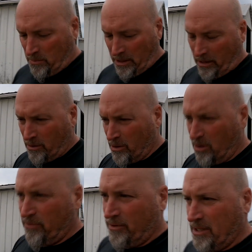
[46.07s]
We got her
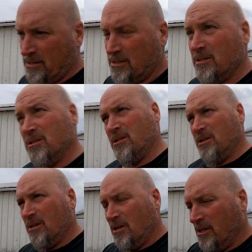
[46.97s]
car fixed and
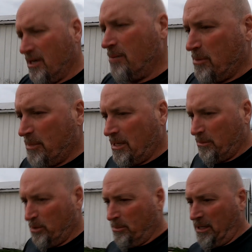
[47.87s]
got my
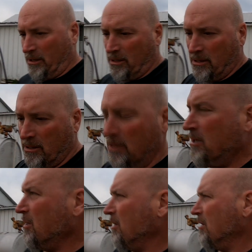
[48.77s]
Malibu back.
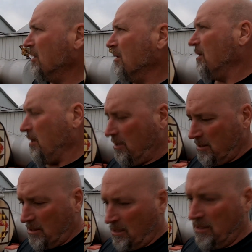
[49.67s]

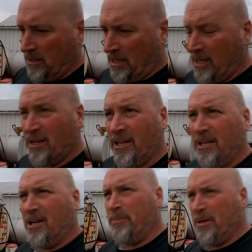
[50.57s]
And uh, got it cleaned
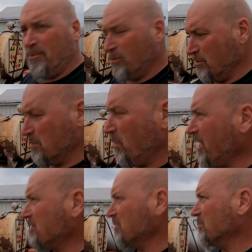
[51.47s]
up, even threw some
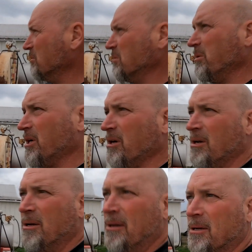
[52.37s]
wax on it real quick.
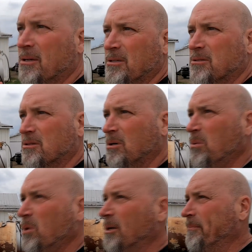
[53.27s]

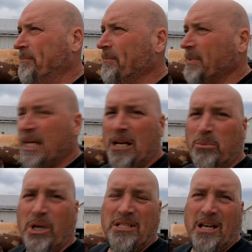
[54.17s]
So um, kind of
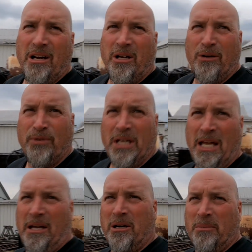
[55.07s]
breezy out here if you
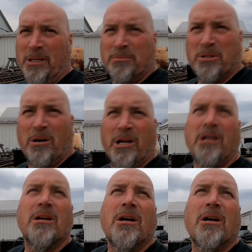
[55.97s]
can't hear me, I'm sorry.